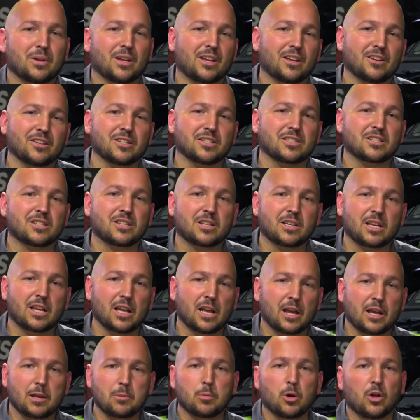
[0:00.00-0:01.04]
because
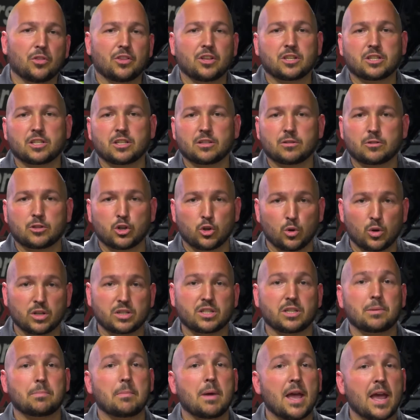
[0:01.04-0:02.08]
he bought this to
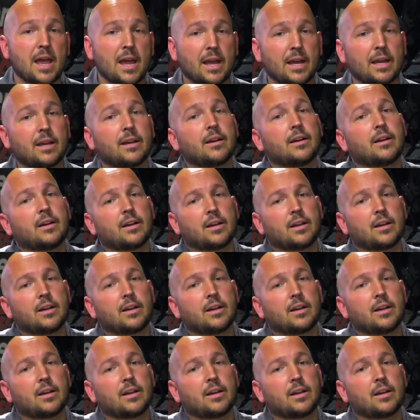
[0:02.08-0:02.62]
us in May.